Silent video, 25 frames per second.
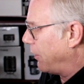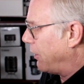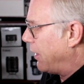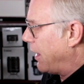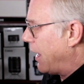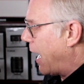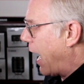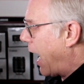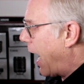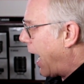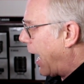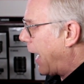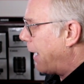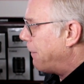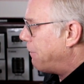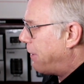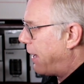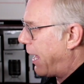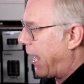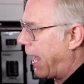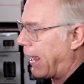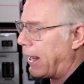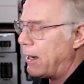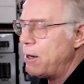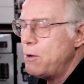the
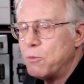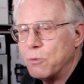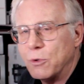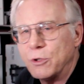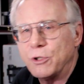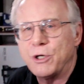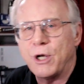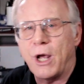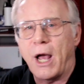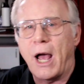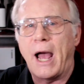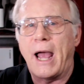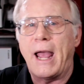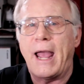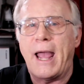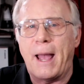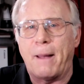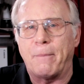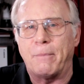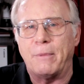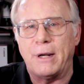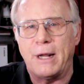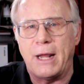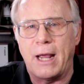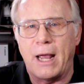iPad, which I
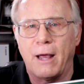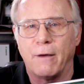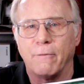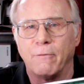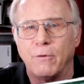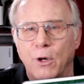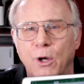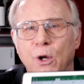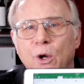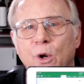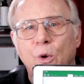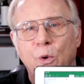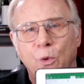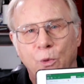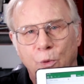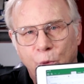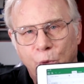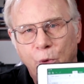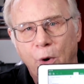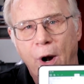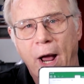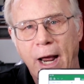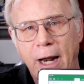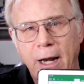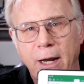happen to have
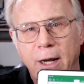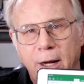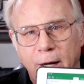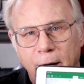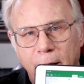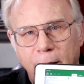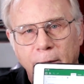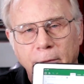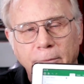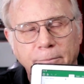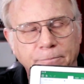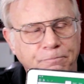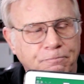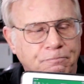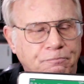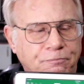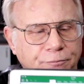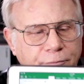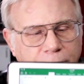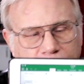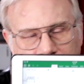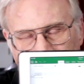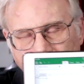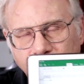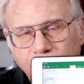right here,
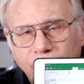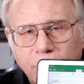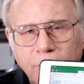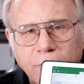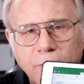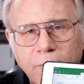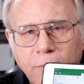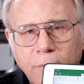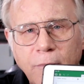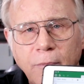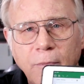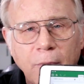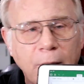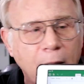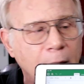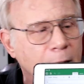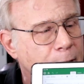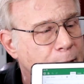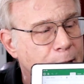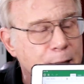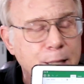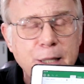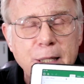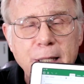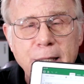
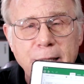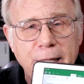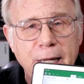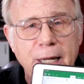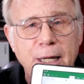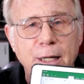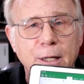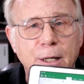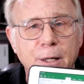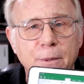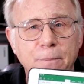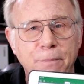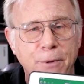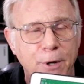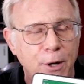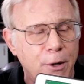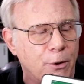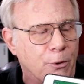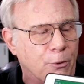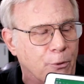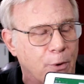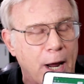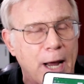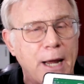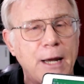is indeed a
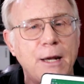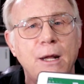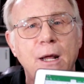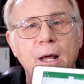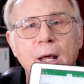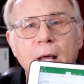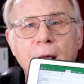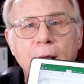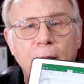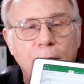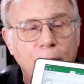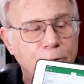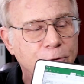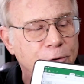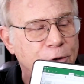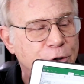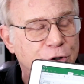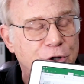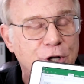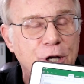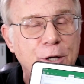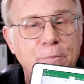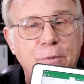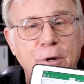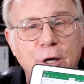computer, right? There's a
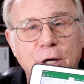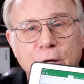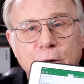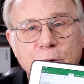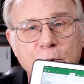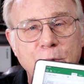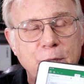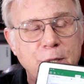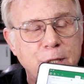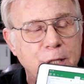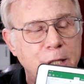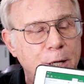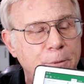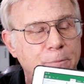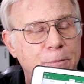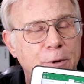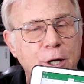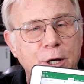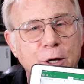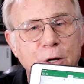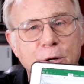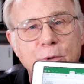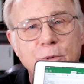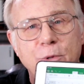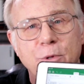G P U, a C P
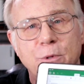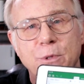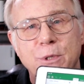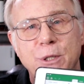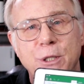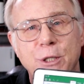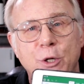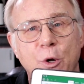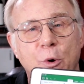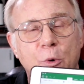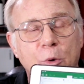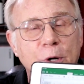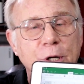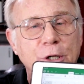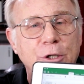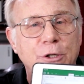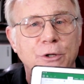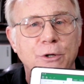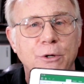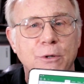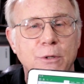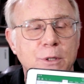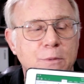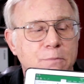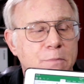U, there's storage,
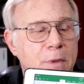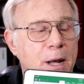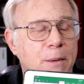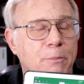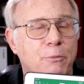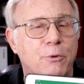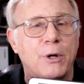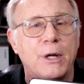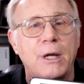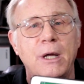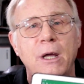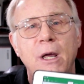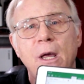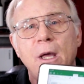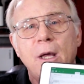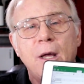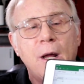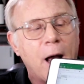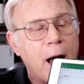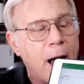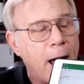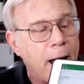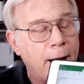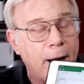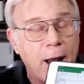there's memory,
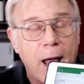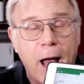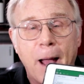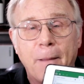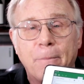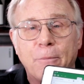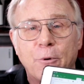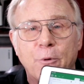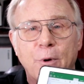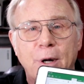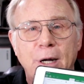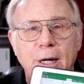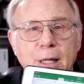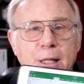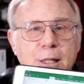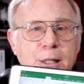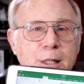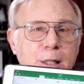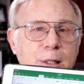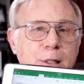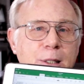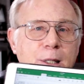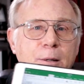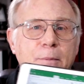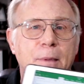on operating
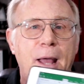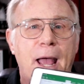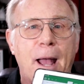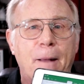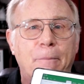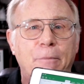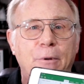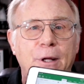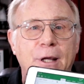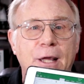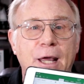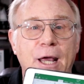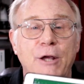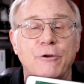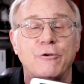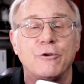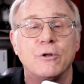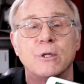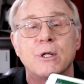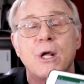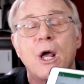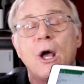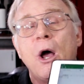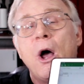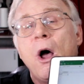system,
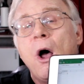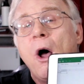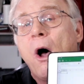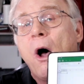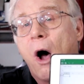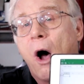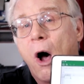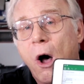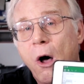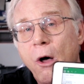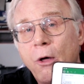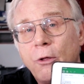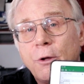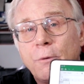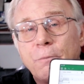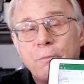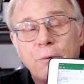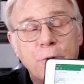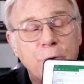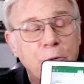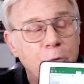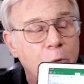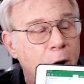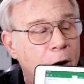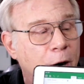applications, all the
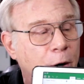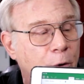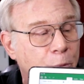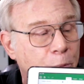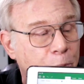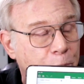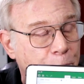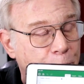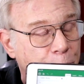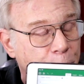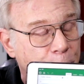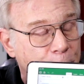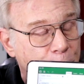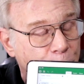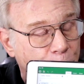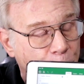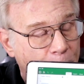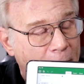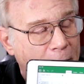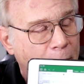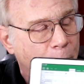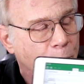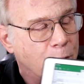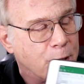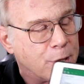prere
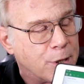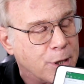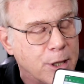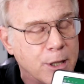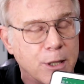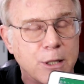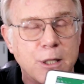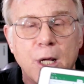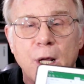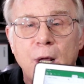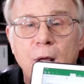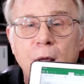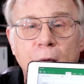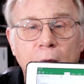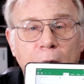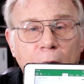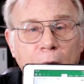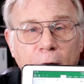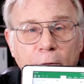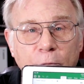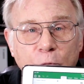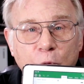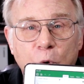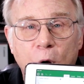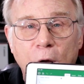prerequisites
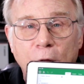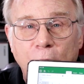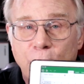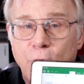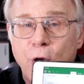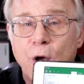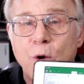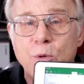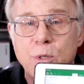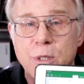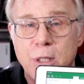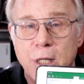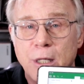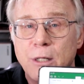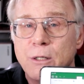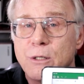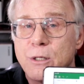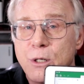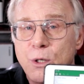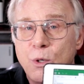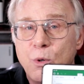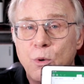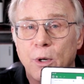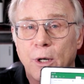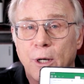of what goes
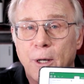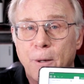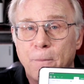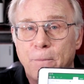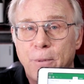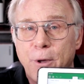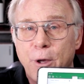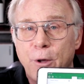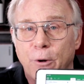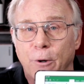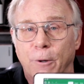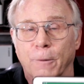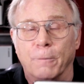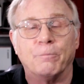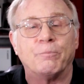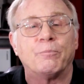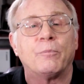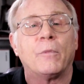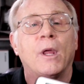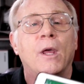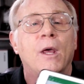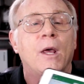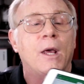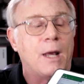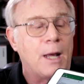into a computer.
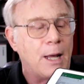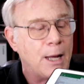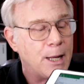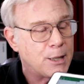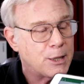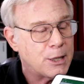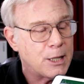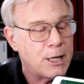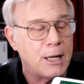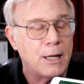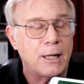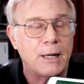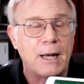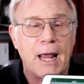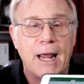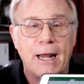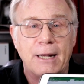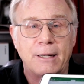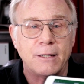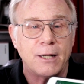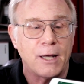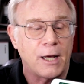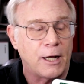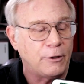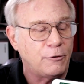It's in
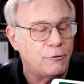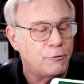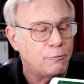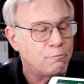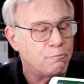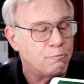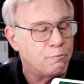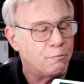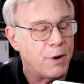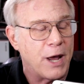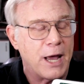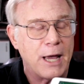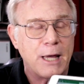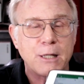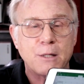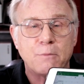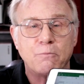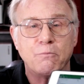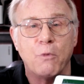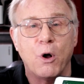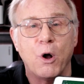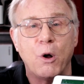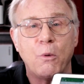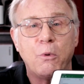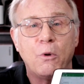a
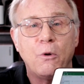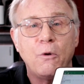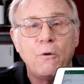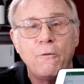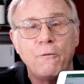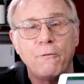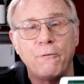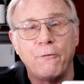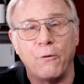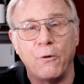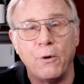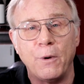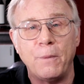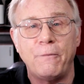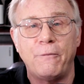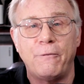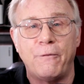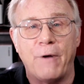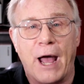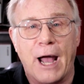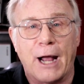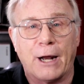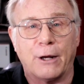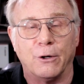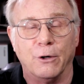touch-based mobile form
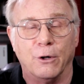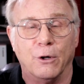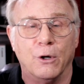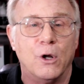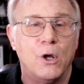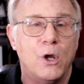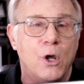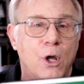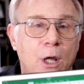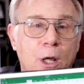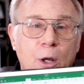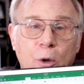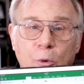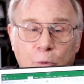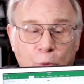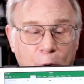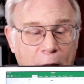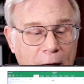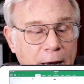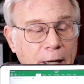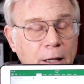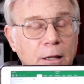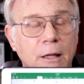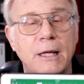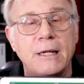factor,
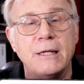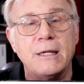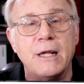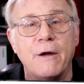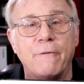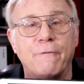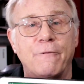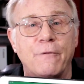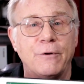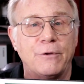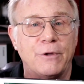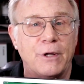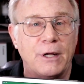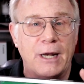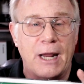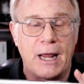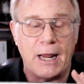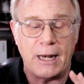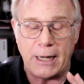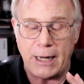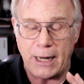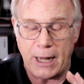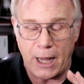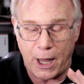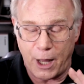radically different than
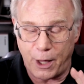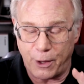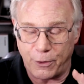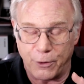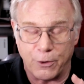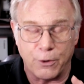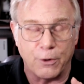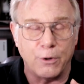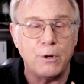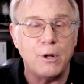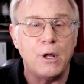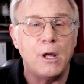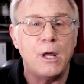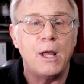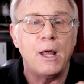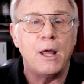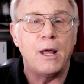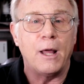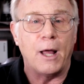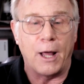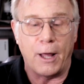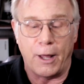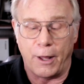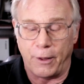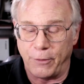any other,
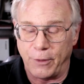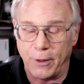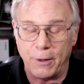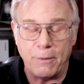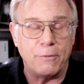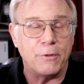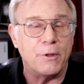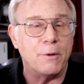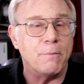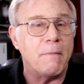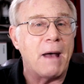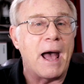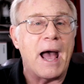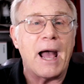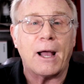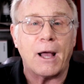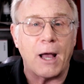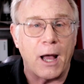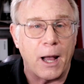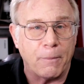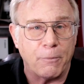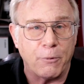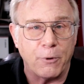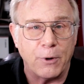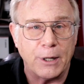uh, the, the Mac
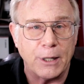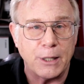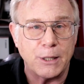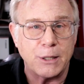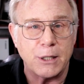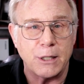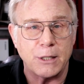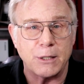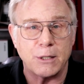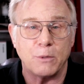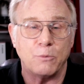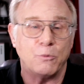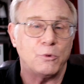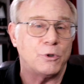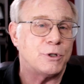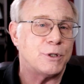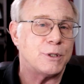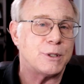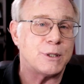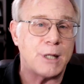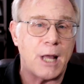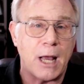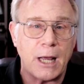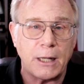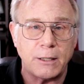operating system, which
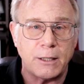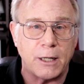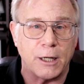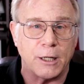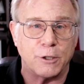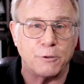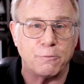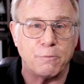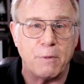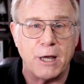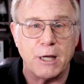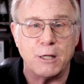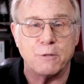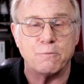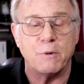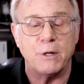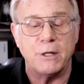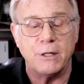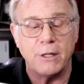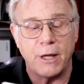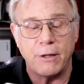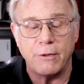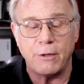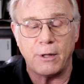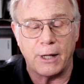is not touch-based.
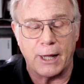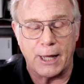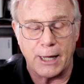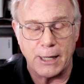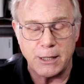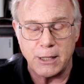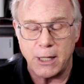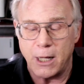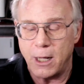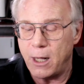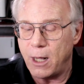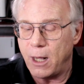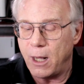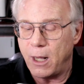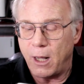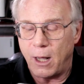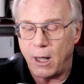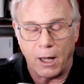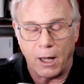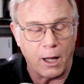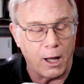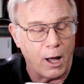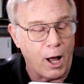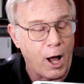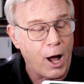But nonetheless,
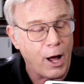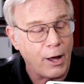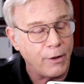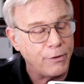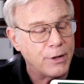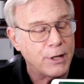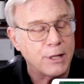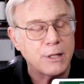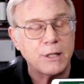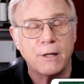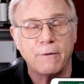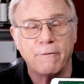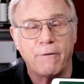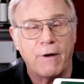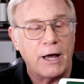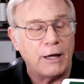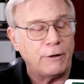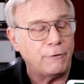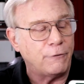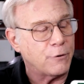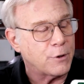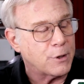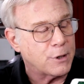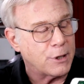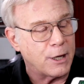uh, on this
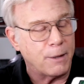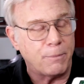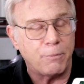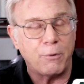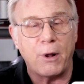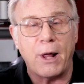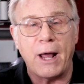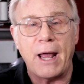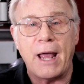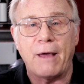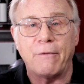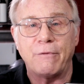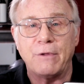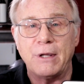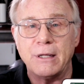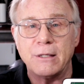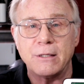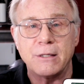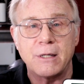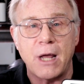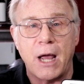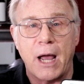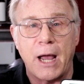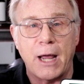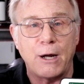device, for example, I have the
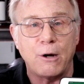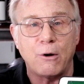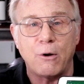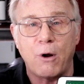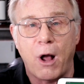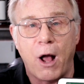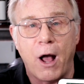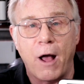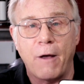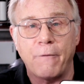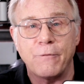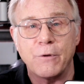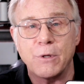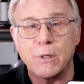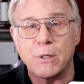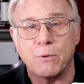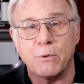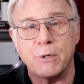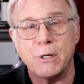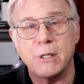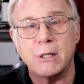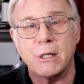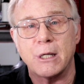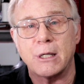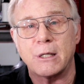entire Office
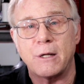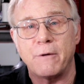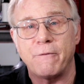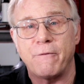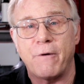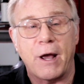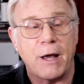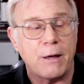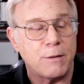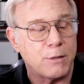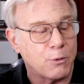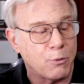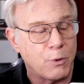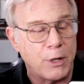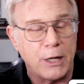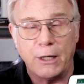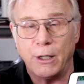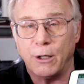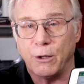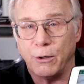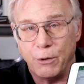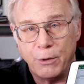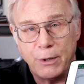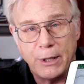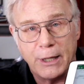three sixty-five suite,
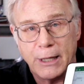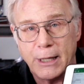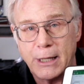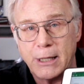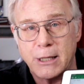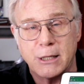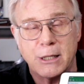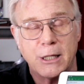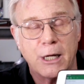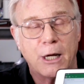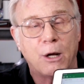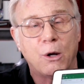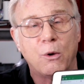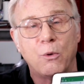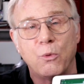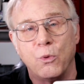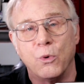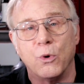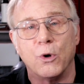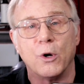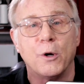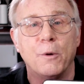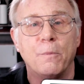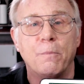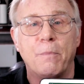including Excel,
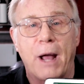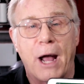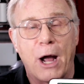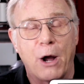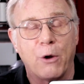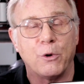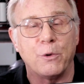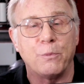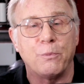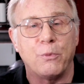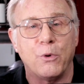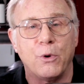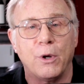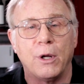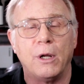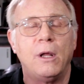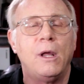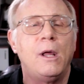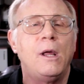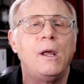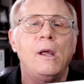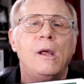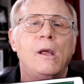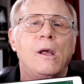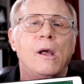Word, PowerPoint,
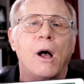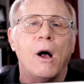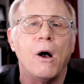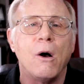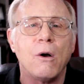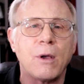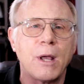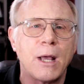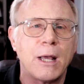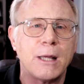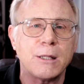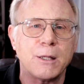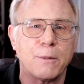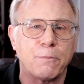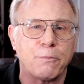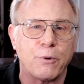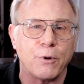all kinds